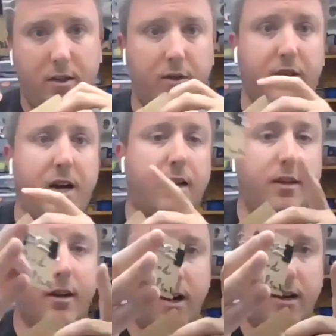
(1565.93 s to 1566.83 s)
You
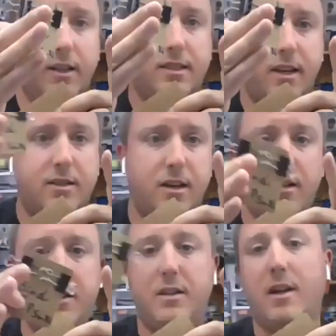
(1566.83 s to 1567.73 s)
toggle it on, it stays
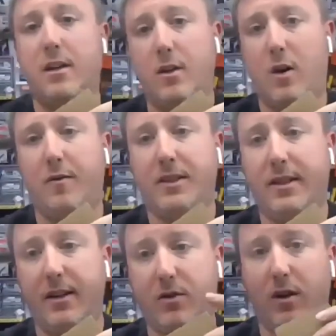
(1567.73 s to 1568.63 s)
on. You toggle it off, it
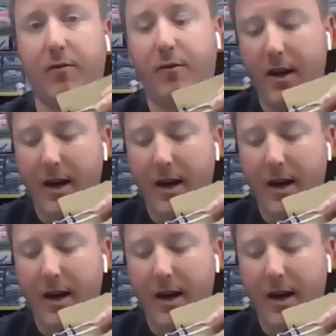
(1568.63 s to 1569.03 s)
stays off.